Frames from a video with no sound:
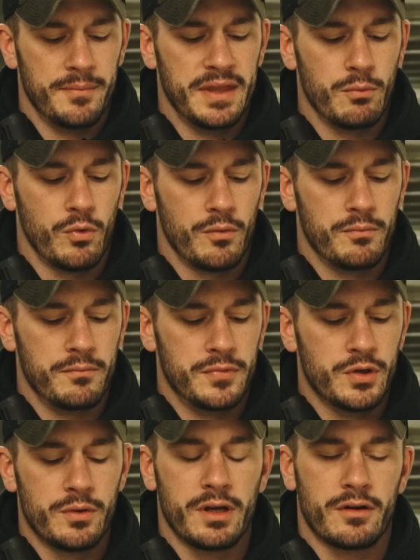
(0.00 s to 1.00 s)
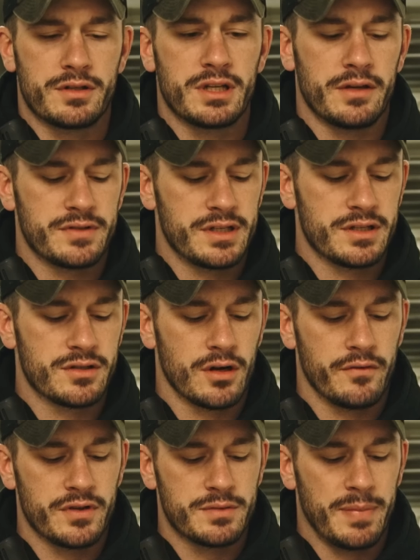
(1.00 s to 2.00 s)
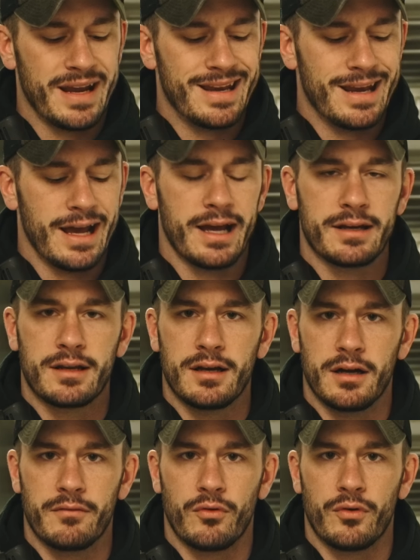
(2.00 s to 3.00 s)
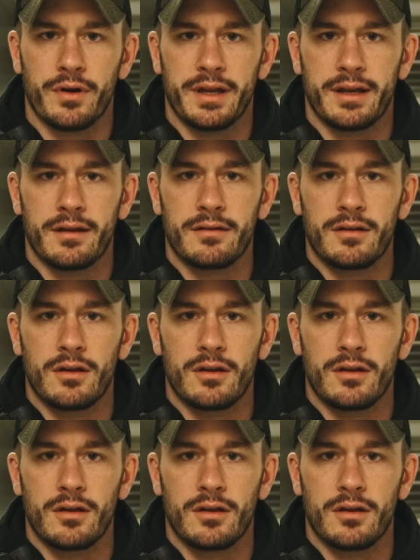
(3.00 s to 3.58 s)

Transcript: then we're doing ourselves a disservice by not covering,